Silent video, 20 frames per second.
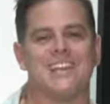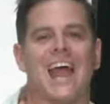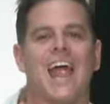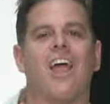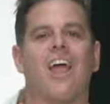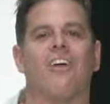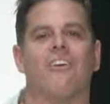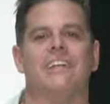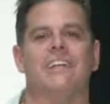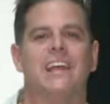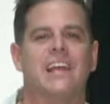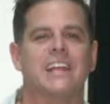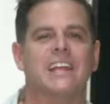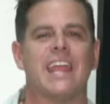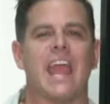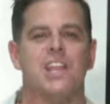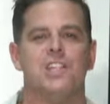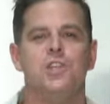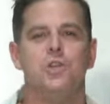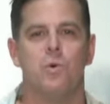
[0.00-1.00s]
Tarry.
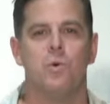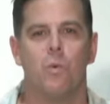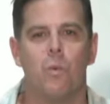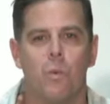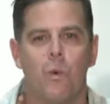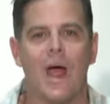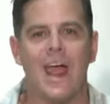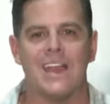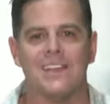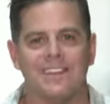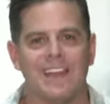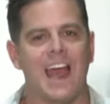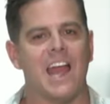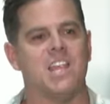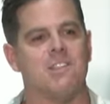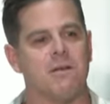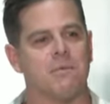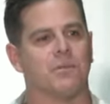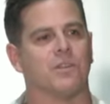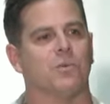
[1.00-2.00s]
Can you wait?
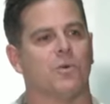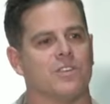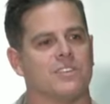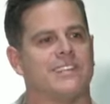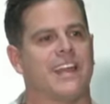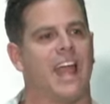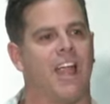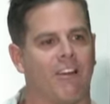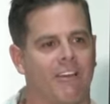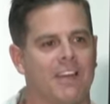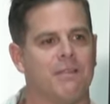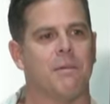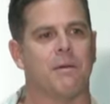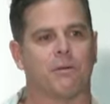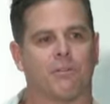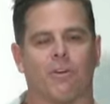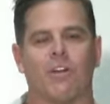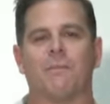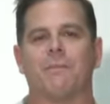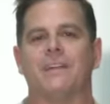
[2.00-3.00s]
Dan, you remember the word tarry?
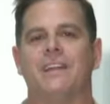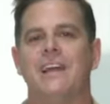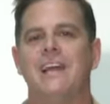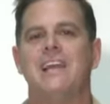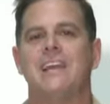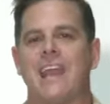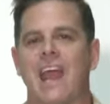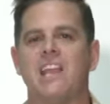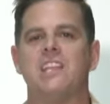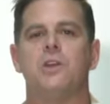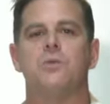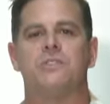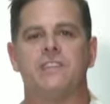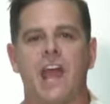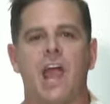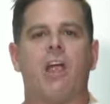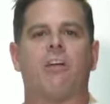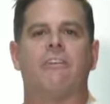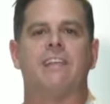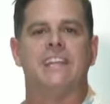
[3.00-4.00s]
Remember growing up? Can you
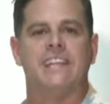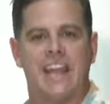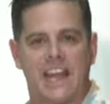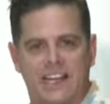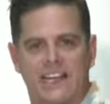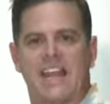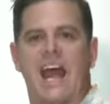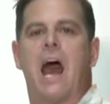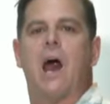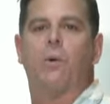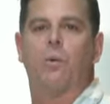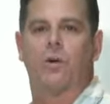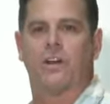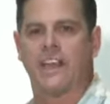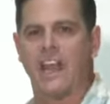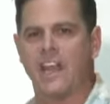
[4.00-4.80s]
tarry yet an hour?